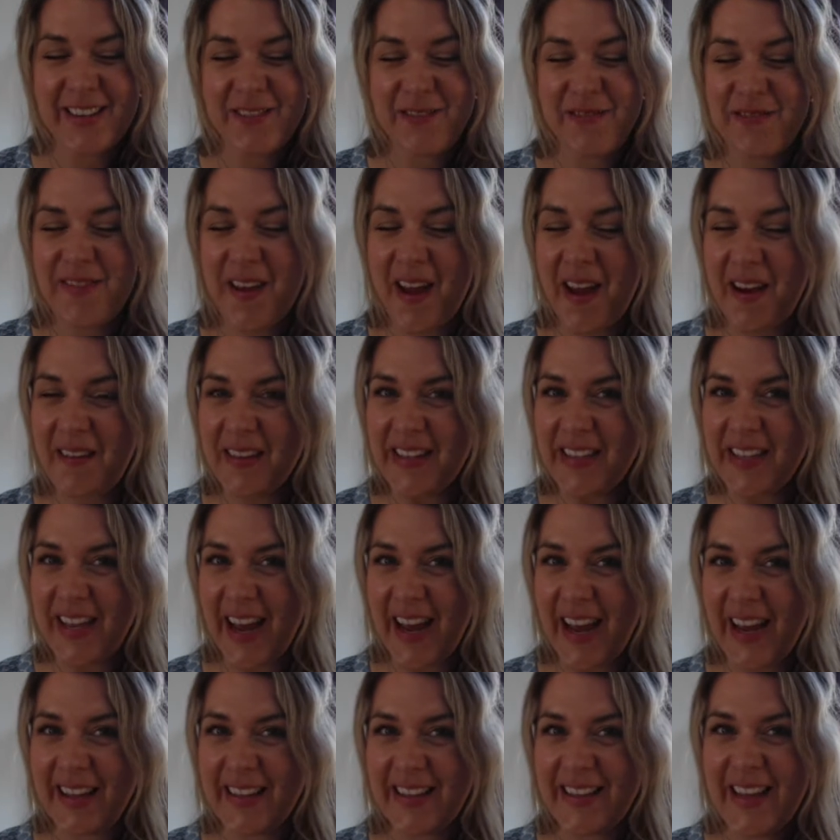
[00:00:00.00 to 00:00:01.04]
a fairy
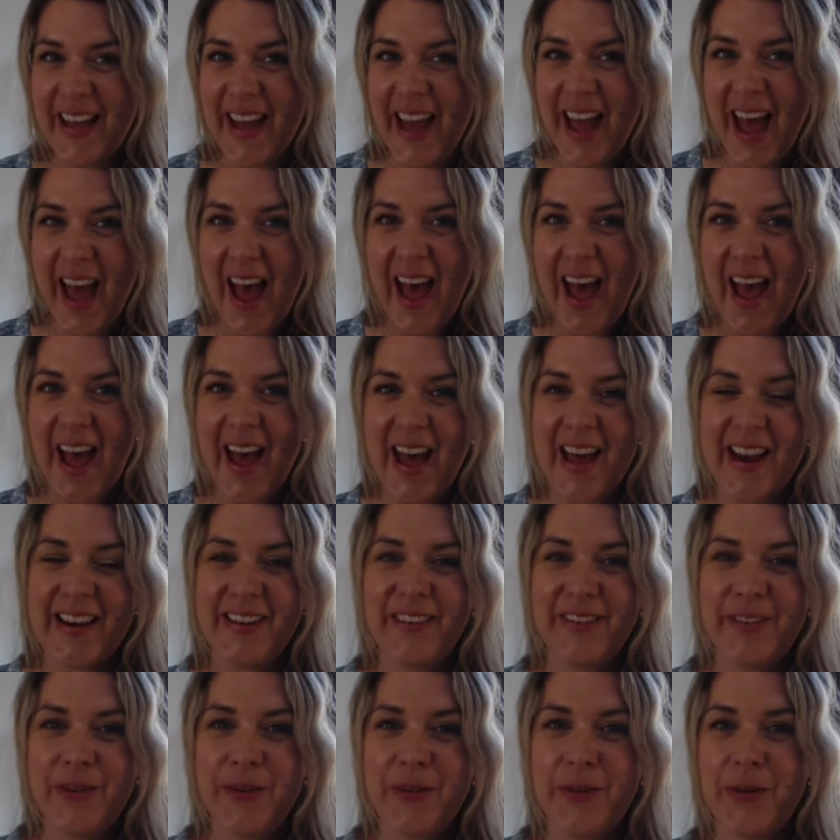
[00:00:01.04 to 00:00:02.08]
tale and
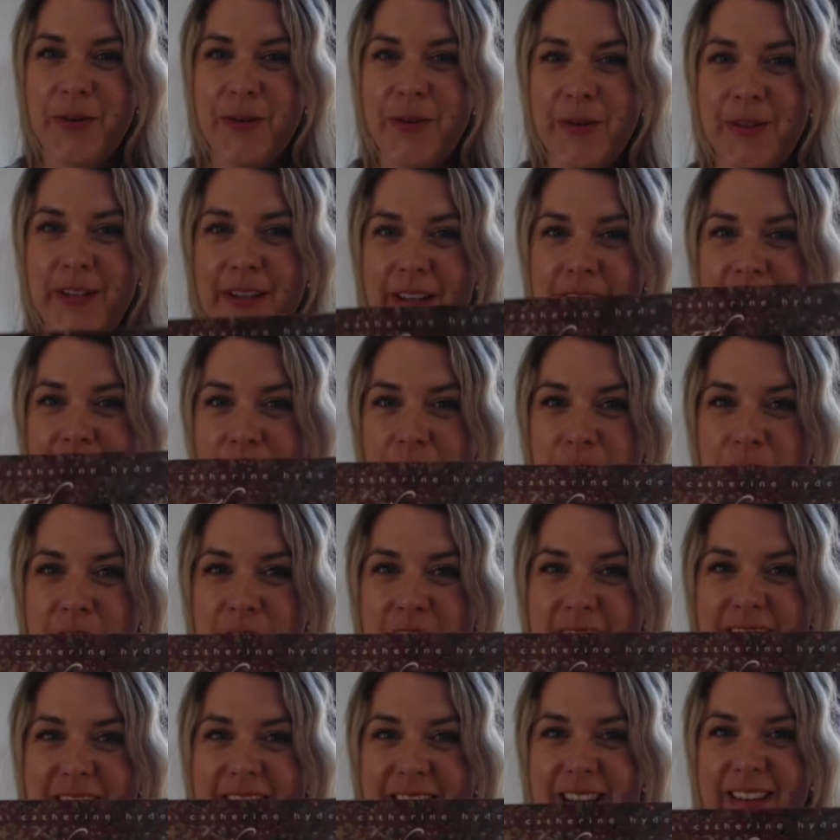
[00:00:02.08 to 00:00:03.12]
it's called The
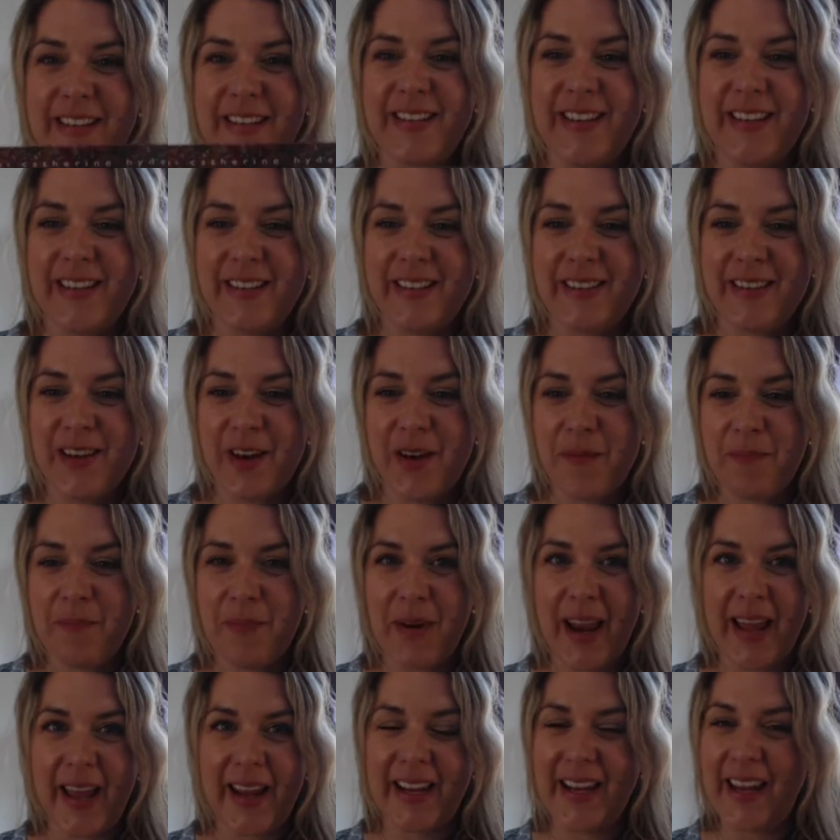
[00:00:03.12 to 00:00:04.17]
Princess's
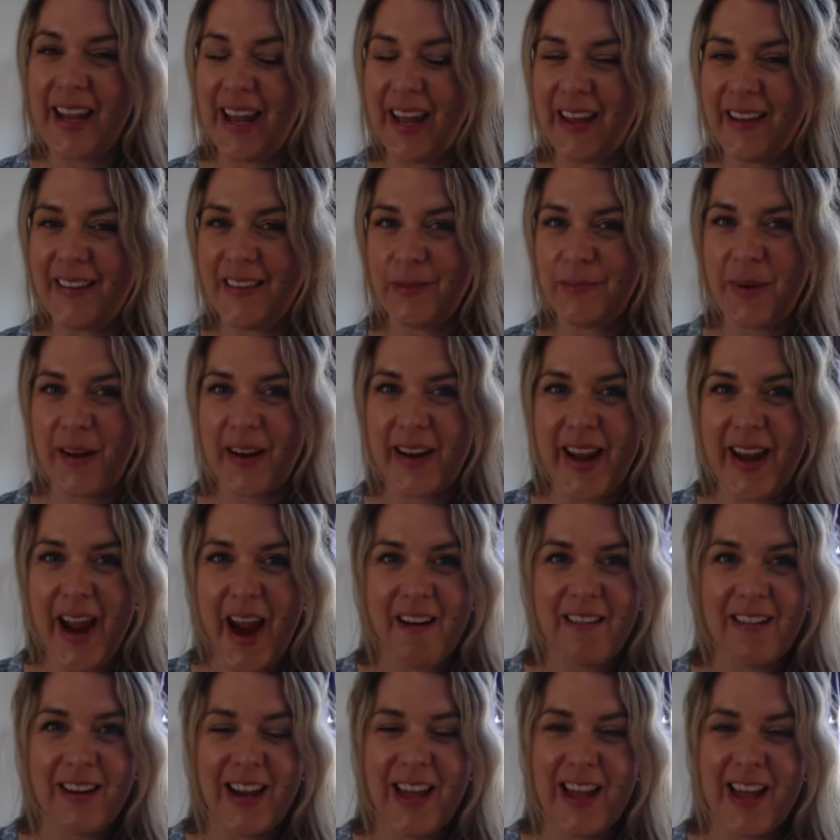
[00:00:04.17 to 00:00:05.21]
Blankets by
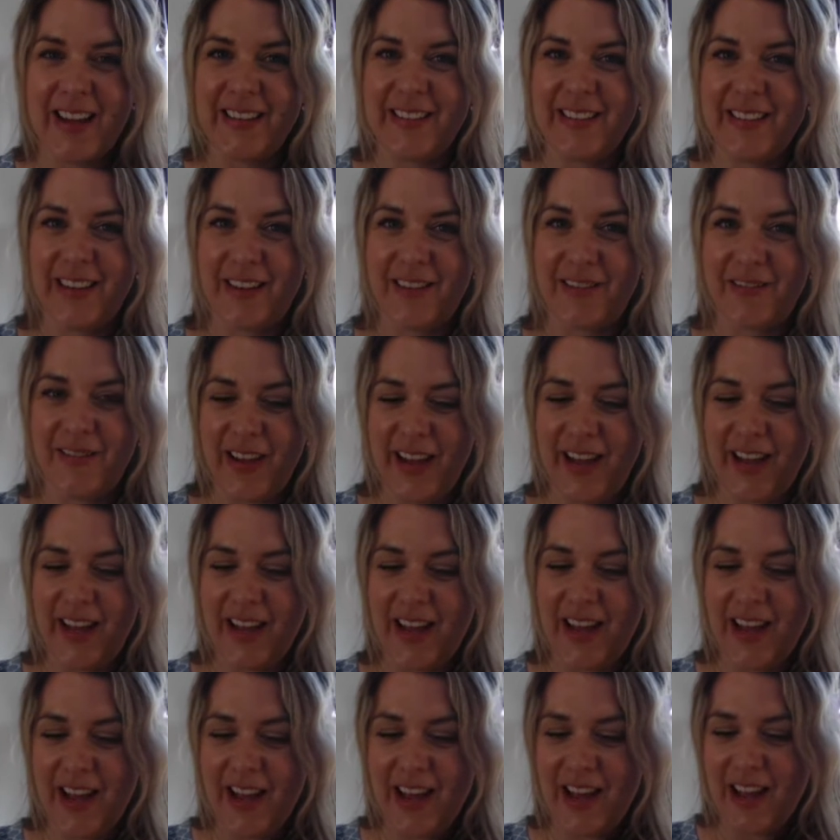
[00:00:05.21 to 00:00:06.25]
Caroline Duffy.
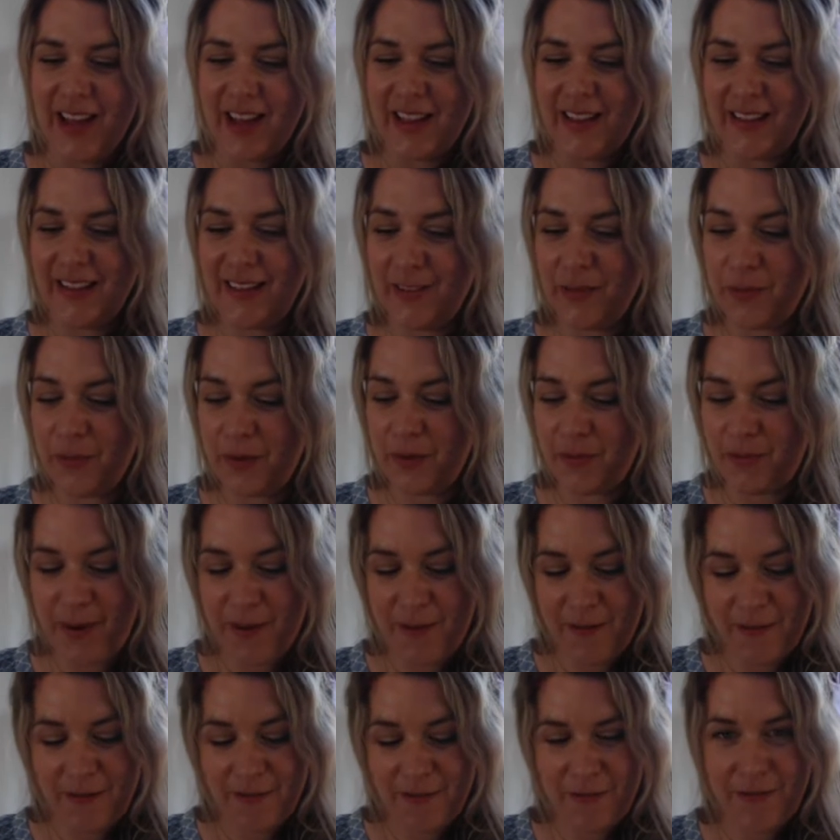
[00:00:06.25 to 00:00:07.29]
It's one of my
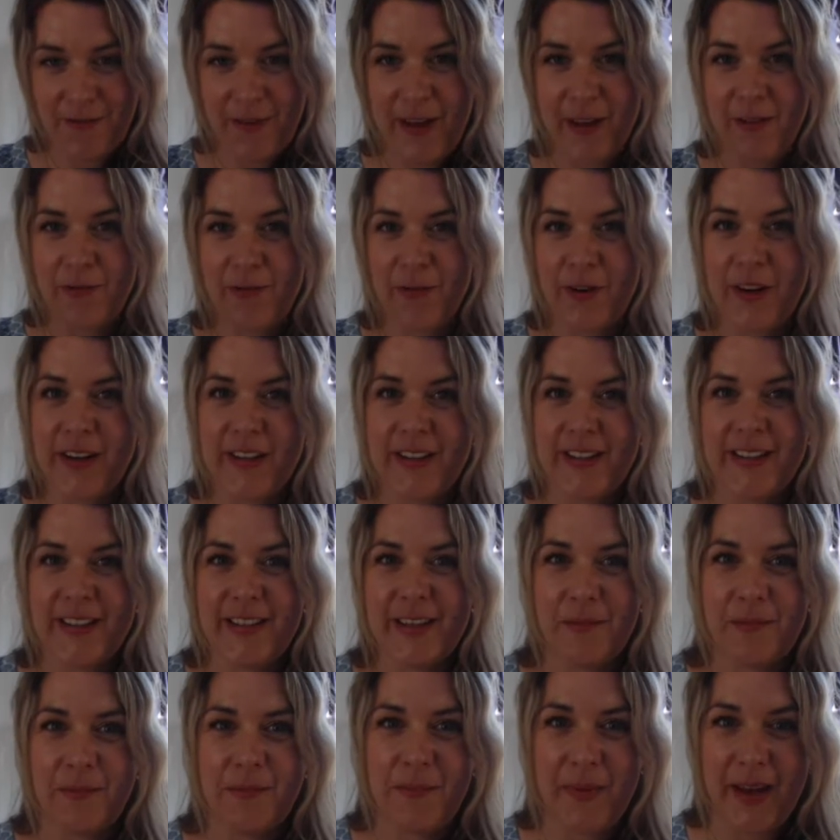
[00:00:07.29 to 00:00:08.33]
favourite
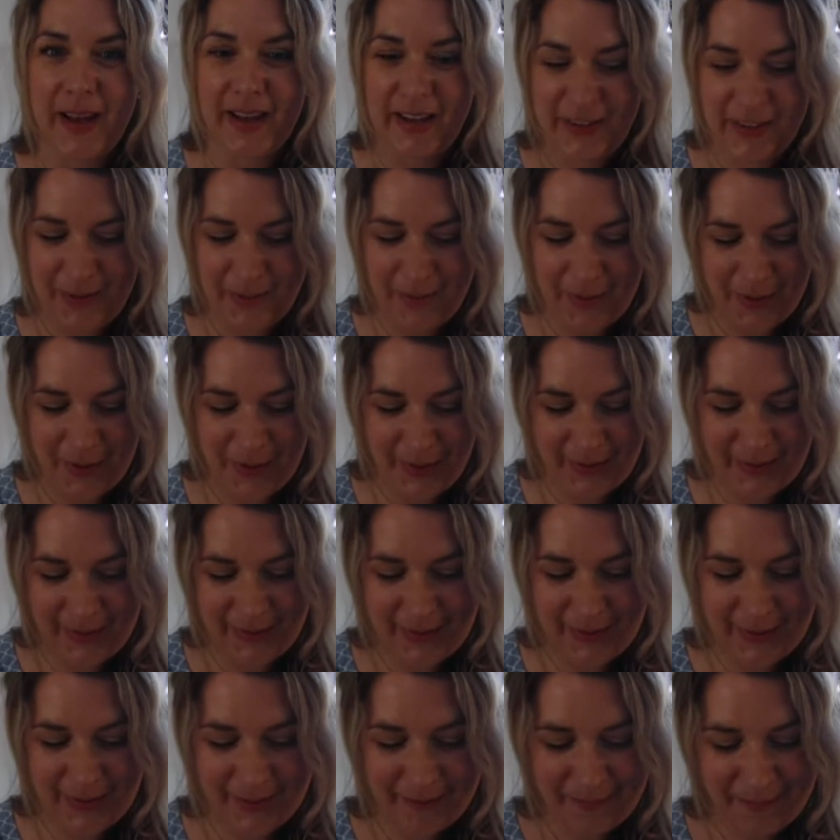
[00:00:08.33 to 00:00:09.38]
picture
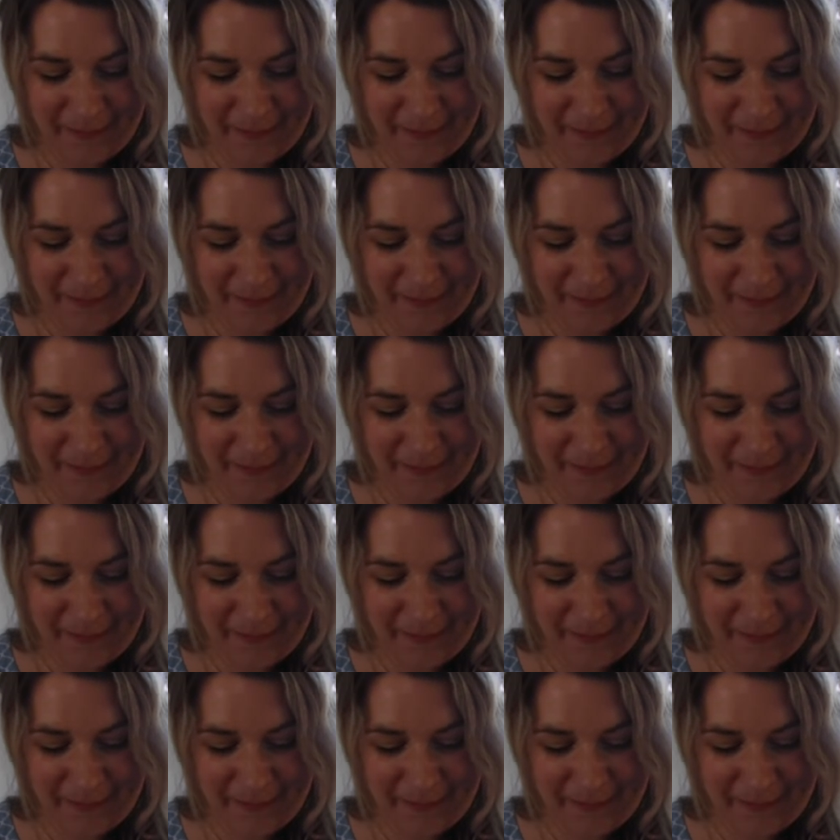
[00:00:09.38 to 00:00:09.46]
books.